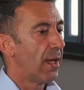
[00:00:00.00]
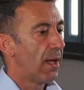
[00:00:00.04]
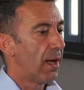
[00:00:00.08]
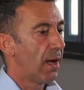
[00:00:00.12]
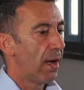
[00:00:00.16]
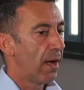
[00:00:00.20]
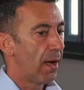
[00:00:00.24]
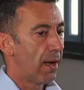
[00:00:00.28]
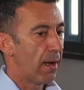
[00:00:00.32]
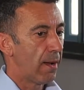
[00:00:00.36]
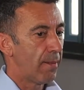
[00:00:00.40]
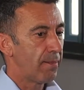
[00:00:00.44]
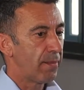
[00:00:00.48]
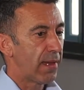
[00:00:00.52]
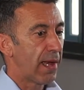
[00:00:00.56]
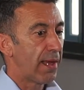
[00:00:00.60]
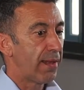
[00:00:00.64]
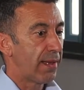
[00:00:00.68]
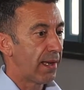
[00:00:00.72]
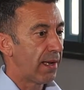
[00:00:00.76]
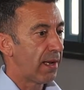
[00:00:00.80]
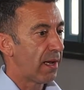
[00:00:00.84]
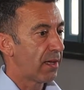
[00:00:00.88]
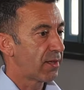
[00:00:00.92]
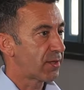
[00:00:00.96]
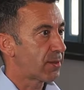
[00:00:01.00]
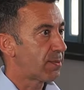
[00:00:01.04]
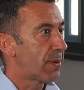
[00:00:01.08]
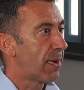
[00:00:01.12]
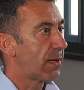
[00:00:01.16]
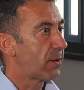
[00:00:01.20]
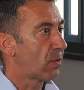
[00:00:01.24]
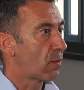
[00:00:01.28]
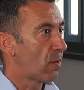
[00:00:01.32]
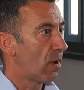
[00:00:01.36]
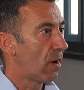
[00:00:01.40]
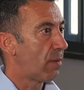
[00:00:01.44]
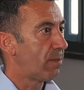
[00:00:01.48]
And then I'll
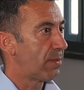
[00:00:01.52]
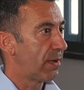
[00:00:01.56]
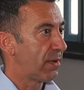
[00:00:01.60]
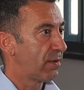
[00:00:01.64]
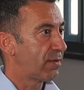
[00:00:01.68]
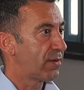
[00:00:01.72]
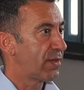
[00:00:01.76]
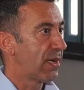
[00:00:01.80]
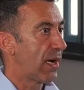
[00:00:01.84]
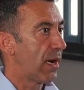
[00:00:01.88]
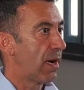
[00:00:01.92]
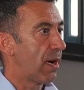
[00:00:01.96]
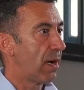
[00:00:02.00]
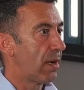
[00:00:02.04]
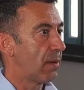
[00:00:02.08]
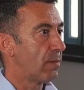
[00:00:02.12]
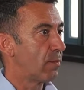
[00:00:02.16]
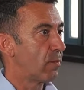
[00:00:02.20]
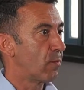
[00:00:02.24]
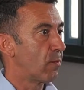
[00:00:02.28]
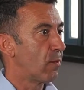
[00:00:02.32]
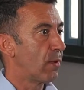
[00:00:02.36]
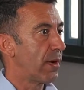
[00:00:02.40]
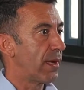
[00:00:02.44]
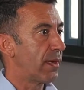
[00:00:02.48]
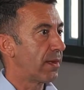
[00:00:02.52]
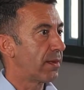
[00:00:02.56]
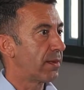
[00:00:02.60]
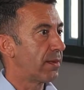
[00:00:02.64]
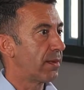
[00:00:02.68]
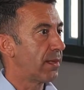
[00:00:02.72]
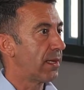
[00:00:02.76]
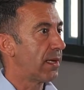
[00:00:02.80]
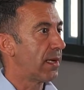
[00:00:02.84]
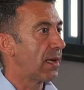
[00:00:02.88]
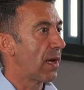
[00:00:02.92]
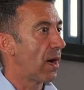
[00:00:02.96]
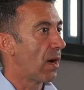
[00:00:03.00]
spend quite a bit of time with
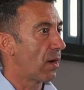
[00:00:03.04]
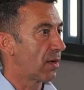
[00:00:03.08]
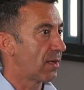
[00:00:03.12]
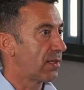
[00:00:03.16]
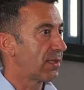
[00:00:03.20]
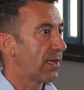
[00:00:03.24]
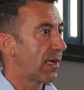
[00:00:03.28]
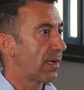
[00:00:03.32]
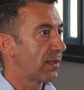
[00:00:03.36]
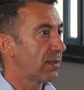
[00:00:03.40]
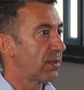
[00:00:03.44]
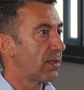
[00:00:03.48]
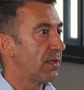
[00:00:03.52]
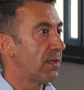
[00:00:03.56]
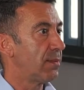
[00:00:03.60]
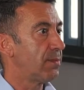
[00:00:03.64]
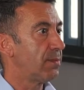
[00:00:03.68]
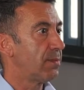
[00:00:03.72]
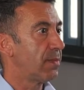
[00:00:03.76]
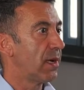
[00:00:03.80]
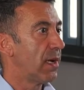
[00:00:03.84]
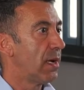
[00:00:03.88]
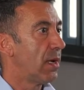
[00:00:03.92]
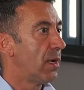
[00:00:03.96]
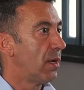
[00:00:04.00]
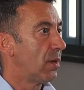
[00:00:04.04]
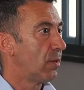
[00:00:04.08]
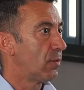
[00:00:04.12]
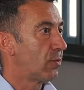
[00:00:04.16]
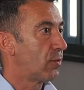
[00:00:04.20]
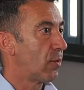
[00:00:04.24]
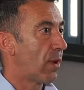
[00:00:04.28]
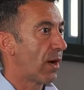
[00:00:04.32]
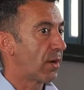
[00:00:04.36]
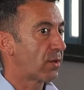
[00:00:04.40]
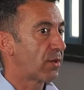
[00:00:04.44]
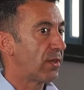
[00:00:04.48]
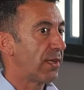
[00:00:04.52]
the architect team
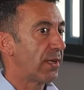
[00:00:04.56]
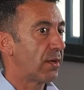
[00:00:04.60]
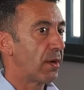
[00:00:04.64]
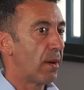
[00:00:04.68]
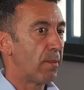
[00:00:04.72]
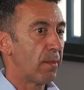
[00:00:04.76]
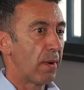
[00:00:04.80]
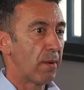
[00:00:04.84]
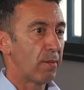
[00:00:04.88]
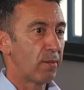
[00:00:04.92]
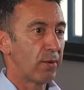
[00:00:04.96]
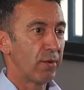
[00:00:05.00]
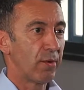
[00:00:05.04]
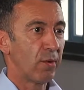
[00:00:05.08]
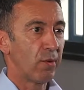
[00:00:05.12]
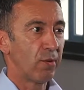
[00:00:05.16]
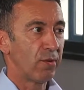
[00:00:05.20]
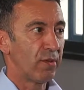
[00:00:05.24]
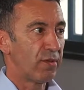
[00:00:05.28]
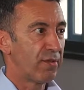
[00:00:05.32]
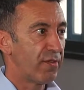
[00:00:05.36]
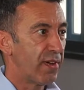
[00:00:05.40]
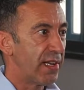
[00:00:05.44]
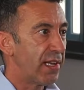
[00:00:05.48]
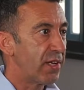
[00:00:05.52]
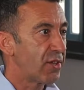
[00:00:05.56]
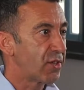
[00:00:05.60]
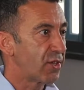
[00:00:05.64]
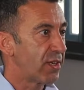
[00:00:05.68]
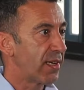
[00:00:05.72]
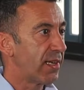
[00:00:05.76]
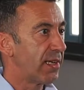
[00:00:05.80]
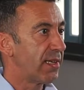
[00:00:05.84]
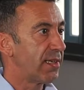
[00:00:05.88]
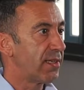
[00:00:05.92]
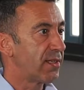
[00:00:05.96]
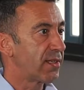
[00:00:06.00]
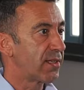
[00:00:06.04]
to actually come up with all the
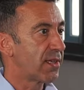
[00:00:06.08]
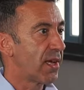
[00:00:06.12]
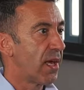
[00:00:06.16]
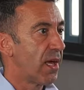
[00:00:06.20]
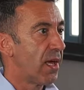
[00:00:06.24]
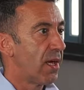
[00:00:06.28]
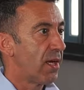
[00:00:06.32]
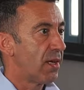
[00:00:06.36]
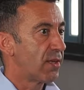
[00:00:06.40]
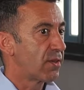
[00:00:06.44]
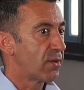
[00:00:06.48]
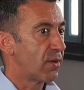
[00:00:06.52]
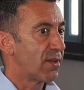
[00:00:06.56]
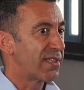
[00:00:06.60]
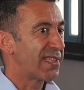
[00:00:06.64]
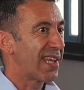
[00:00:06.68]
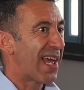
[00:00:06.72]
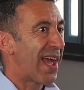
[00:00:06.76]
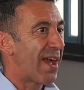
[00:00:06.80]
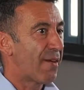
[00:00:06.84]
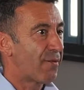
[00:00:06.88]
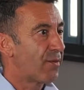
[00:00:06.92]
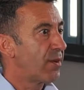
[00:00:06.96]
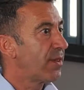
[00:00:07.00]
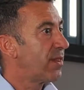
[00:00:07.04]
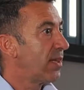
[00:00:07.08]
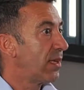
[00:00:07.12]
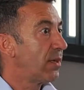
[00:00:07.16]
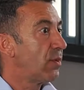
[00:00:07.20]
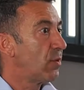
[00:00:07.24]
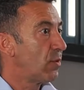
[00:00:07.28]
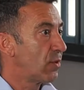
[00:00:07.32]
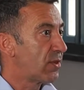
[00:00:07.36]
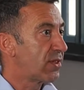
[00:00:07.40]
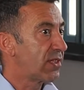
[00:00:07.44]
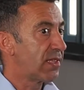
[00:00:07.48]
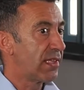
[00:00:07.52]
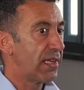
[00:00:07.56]
finishes. So it's everything
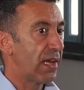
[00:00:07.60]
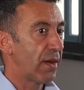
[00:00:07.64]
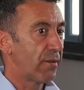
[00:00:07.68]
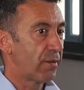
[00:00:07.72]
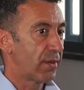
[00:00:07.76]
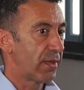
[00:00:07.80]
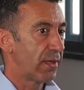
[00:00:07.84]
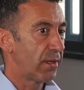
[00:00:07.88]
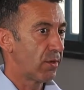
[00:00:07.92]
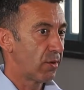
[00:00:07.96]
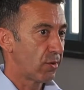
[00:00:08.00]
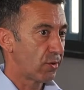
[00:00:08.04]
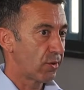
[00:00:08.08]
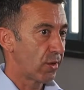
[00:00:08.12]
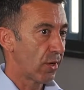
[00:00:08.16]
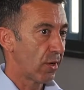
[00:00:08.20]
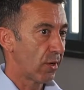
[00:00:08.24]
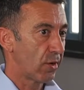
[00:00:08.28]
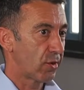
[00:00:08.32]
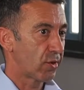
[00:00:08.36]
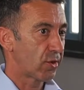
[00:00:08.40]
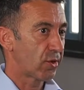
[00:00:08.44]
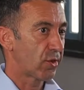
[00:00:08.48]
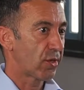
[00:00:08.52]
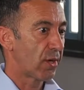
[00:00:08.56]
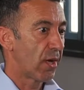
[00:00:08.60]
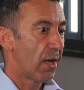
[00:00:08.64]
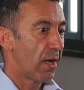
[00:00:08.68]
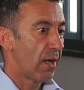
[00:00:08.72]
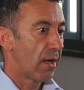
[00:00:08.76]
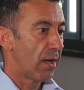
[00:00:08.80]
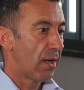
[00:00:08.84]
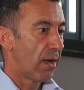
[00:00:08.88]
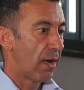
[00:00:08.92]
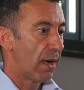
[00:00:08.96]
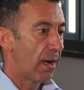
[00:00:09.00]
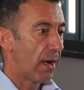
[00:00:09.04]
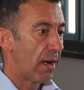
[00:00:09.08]
you see, everything you touch
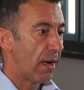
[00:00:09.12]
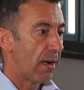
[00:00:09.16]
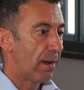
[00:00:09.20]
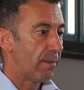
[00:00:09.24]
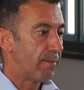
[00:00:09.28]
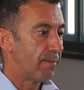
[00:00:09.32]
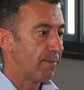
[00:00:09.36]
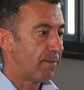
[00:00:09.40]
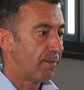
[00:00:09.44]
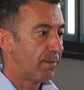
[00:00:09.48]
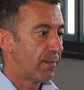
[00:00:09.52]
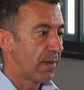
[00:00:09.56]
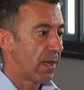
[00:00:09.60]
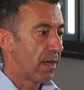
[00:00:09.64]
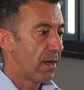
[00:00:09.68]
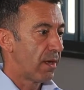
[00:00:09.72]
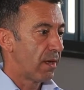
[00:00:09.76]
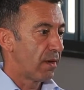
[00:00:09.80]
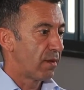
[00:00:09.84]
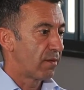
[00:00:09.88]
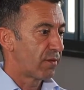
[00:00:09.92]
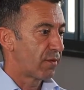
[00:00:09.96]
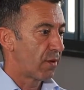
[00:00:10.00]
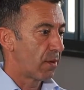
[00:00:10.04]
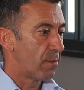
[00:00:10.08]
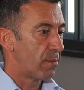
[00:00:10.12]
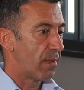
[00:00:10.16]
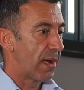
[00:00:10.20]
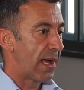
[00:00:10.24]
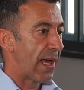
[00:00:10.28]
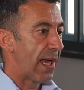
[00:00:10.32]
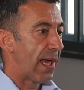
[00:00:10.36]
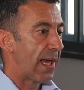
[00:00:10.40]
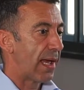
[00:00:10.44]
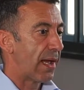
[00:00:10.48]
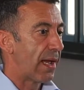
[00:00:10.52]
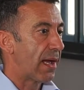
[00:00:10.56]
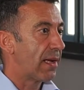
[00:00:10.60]
from
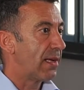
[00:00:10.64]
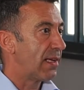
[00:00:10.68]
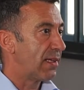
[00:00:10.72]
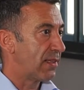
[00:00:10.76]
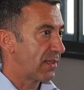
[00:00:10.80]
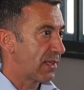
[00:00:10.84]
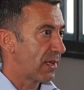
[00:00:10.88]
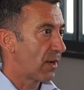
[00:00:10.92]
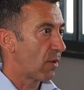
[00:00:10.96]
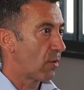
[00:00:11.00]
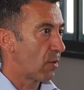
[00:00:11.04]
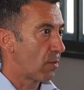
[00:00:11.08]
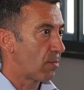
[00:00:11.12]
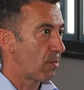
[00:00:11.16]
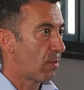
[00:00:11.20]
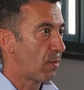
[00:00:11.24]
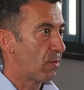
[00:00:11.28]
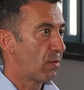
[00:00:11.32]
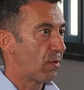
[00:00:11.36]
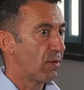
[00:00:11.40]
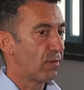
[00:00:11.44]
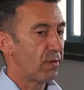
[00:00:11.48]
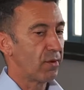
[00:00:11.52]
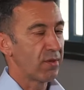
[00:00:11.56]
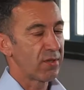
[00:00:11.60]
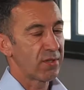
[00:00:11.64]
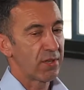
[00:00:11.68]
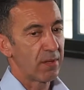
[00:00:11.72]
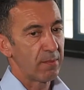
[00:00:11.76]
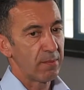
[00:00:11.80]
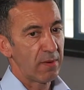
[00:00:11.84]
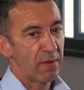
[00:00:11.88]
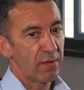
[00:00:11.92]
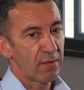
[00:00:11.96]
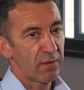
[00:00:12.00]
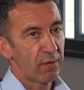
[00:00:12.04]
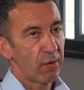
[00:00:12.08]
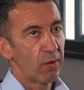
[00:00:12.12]
an interior point of view. So it'd
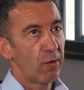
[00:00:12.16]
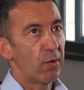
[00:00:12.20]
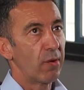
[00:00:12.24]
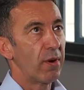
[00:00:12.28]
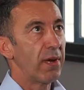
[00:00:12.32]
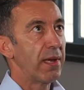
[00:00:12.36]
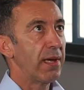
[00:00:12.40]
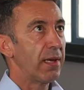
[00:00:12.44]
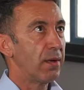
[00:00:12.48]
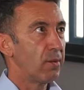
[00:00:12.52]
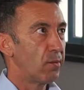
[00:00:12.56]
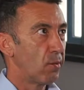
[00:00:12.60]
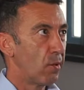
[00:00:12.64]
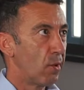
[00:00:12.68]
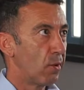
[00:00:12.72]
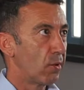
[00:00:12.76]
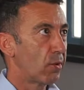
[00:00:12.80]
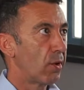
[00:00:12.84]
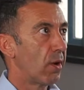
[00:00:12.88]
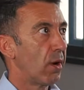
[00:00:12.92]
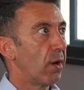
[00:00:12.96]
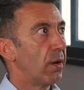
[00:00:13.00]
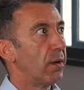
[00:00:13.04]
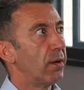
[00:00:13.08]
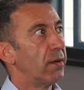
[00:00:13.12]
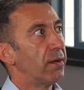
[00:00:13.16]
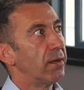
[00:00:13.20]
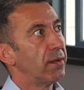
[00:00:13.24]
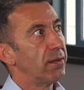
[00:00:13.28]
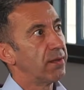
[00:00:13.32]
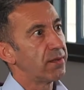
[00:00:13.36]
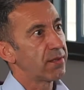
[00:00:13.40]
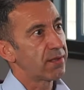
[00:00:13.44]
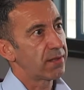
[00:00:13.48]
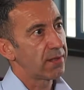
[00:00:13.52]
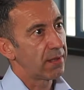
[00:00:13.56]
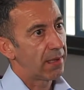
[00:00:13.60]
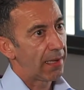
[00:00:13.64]
be flooring, wall
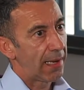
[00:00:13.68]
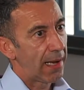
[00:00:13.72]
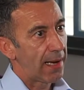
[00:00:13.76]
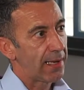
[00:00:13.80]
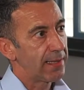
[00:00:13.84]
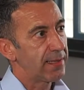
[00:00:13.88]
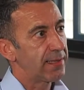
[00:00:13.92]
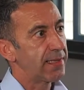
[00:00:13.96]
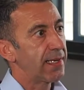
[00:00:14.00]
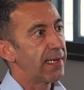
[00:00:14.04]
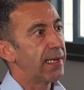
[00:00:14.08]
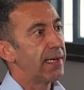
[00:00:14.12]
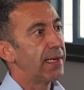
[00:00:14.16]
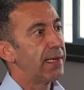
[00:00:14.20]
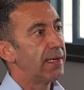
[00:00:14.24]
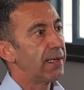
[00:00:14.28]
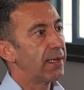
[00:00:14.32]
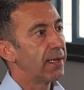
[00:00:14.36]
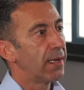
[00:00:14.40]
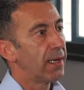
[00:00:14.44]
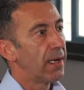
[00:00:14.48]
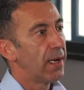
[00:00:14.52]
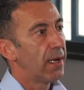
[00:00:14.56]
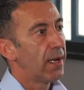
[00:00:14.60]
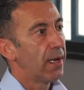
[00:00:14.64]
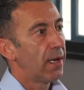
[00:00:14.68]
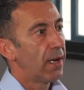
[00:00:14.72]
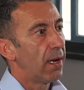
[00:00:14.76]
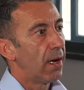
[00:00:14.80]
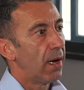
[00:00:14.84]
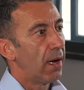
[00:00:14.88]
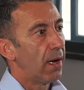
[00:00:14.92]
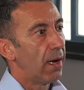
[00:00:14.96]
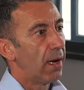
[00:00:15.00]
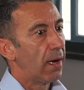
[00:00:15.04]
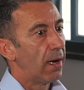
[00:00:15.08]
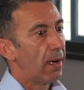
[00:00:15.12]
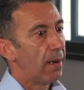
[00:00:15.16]
colors, lighting,
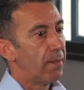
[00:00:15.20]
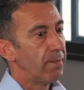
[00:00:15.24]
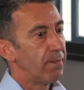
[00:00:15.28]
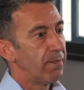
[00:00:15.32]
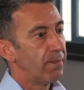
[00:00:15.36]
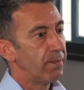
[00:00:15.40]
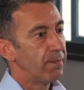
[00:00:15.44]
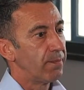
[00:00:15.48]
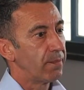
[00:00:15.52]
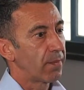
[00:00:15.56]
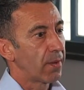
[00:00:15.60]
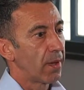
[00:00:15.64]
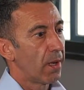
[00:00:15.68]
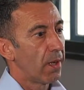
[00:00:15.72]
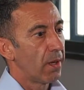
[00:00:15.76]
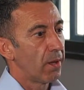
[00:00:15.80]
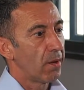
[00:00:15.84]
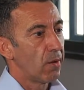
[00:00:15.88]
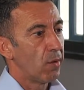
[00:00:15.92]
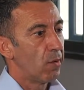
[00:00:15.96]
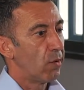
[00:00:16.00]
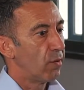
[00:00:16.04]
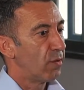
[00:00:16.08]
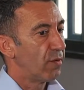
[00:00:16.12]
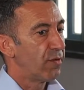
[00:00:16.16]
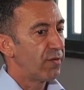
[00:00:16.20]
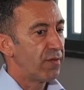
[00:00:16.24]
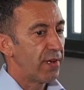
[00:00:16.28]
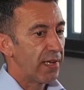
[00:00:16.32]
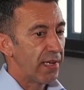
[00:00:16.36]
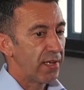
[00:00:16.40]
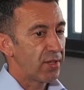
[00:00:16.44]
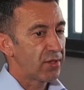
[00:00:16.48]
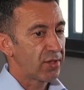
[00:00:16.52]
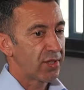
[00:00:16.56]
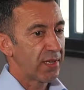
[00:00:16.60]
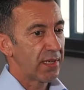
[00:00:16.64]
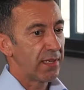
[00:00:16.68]
all the
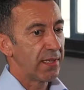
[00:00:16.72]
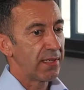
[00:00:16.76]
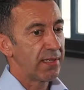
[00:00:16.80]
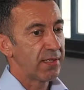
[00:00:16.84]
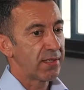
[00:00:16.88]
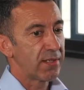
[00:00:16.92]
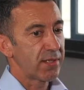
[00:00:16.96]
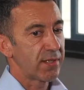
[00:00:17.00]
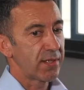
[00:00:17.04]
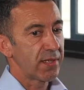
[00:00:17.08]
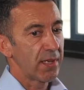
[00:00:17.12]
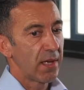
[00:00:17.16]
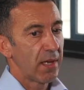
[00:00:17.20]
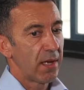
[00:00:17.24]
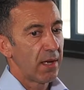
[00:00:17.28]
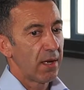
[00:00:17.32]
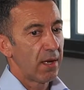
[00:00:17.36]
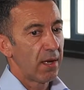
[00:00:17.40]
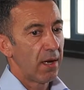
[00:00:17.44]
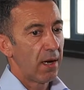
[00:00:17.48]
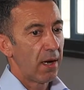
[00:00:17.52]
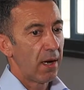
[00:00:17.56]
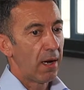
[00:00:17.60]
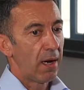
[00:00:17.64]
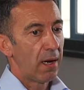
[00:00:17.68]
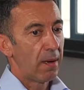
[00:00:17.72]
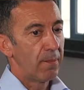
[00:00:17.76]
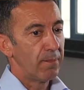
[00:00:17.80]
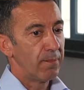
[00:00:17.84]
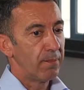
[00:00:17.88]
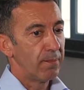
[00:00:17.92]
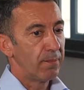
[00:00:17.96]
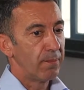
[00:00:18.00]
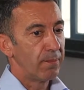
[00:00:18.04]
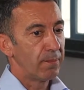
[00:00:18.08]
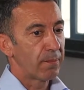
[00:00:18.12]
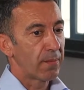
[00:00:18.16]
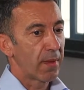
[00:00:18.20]
finishes.
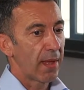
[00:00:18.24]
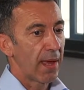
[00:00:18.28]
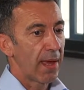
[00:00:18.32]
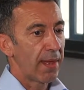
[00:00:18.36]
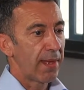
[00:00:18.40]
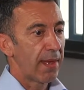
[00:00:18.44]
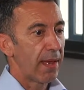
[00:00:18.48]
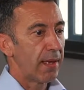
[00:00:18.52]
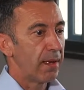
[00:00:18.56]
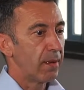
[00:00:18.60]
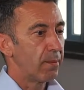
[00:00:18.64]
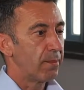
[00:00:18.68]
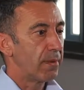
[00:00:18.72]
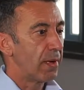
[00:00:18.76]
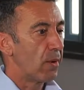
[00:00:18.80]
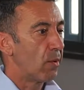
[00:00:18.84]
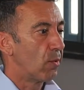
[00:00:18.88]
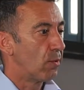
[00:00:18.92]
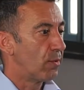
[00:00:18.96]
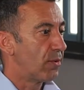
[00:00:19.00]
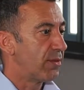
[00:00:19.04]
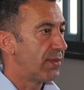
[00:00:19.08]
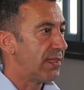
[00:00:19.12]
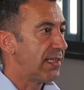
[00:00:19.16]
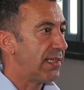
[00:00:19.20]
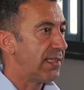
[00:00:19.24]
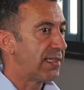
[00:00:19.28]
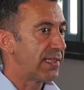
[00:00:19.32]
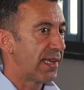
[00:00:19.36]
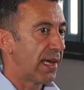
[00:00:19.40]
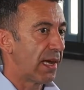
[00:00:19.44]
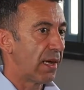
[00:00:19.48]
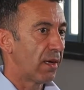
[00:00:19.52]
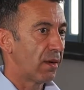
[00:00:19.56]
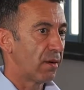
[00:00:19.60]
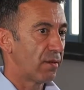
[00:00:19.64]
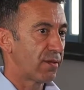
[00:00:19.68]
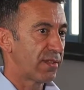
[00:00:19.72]
And then there'll be all the
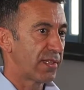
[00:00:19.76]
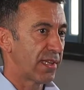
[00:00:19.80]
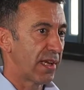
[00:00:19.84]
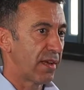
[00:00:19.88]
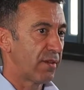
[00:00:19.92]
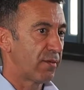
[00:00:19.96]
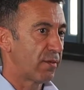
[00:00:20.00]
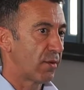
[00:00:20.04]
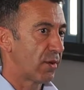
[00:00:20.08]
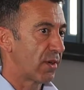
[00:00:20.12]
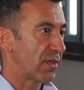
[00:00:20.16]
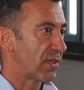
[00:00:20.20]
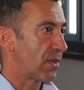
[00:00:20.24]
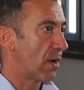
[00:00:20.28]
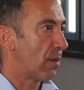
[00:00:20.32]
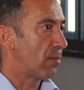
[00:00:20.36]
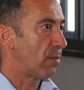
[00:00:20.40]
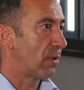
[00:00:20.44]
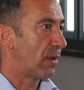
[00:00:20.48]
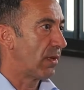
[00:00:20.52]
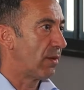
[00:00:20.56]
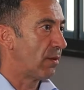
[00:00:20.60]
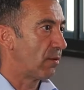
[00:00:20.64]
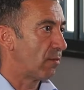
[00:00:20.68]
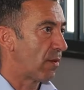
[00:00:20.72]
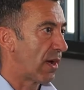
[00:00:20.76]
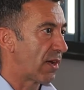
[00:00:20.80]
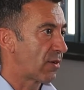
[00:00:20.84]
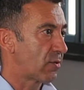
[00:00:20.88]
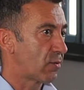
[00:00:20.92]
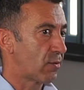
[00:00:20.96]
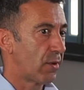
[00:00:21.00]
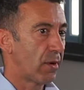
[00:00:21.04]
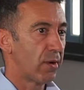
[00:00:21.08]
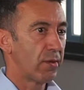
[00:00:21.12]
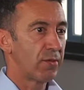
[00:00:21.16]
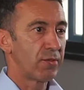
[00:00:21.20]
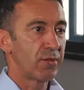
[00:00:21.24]
detail of, say, for example, in the
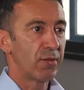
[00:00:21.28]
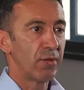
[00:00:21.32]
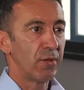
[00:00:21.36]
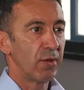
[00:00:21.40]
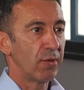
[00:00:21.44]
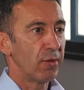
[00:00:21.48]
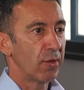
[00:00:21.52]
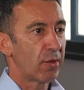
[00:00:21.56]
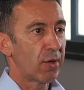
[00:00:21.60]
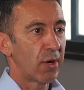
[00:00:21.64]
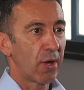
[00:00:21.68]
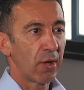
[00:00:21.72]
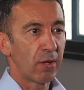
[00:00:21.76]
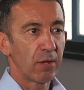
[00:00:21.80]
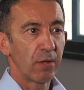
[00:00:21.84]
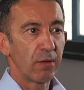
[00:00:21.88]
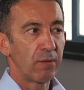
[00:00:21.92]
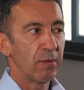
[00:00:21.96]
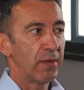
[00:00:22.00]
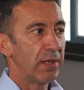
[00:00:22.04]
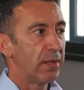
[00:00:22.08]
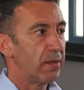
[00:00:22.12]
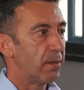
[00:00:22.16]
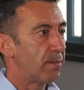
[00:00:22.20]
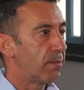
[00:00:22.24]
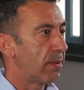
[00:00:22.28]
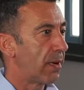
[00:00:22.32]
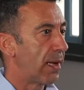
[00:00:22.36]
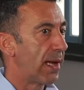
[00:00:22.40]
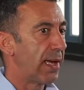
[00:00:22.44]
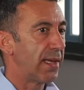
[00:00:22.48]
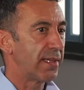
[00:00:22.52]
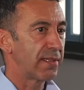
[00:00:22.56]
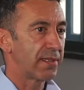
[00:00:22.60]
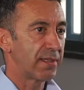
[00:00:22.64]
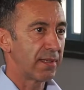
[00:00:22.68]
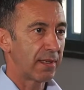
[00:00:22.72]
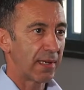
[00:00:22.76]
restaurants, the cutlery, the
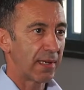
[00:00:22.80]
plates, the